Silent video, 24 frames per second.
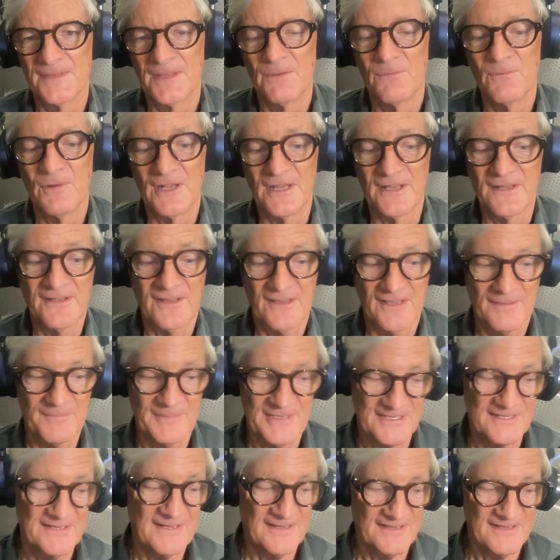Well,
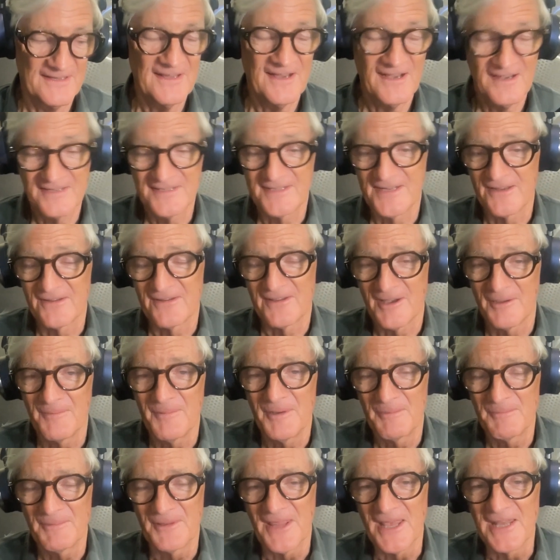I don't come
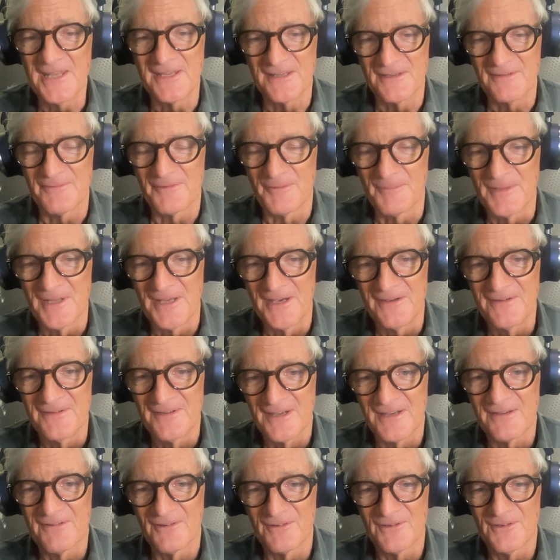up with any of them now.
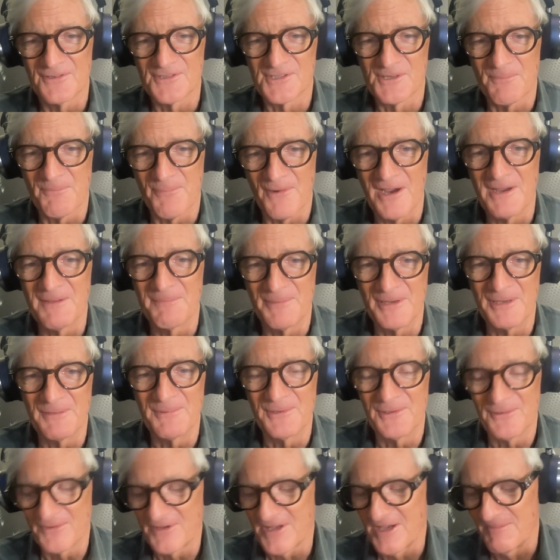I've got lots of bright
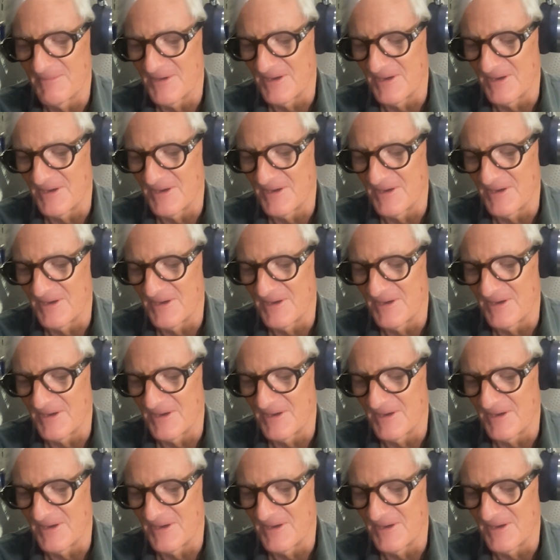people who come